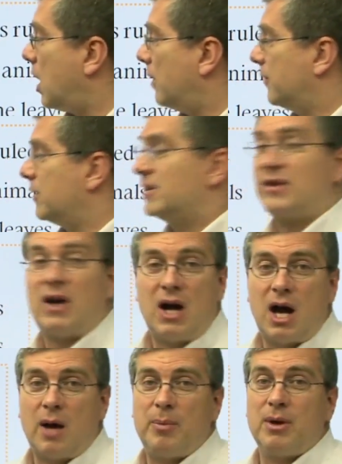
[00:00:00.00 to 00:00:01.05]
off the
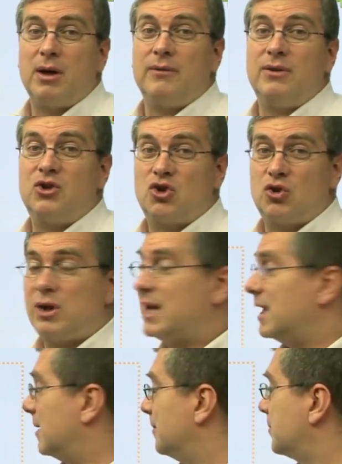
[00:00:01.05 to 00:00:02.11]
top of a
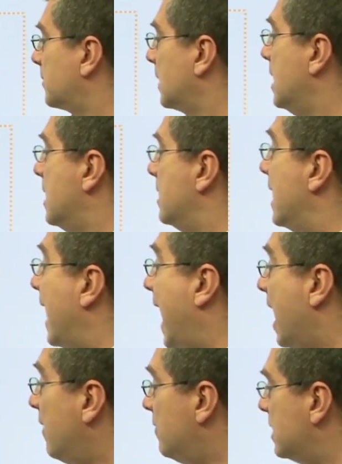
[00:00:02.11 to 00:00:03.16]
tree. The
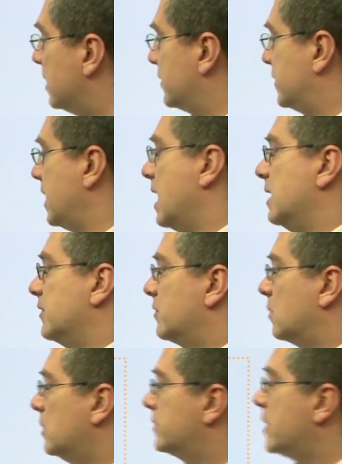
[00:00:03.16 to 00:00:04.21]
heaviest
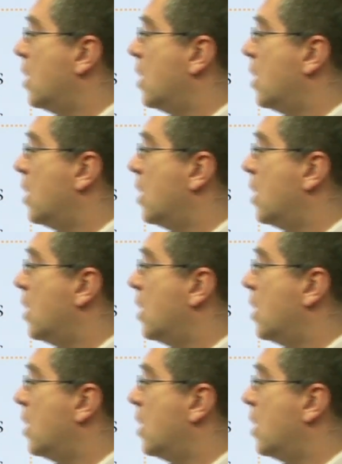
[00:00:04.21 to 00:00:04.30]
dinosaurs